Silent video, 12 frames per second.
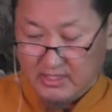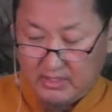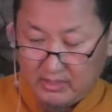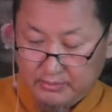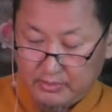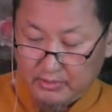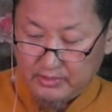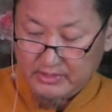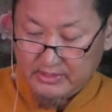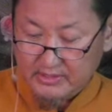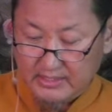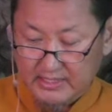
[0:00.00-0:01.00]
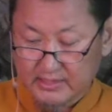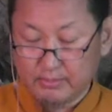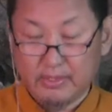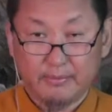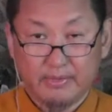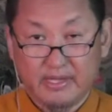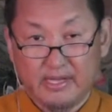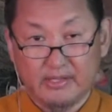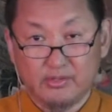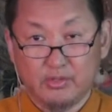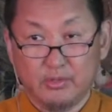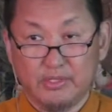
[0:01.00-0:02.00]
Of course, it's like when we are
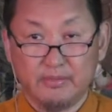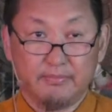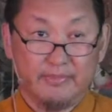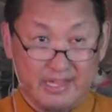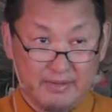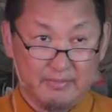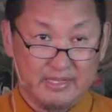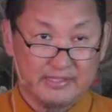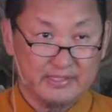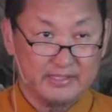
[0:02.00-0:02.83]
doing Dharma,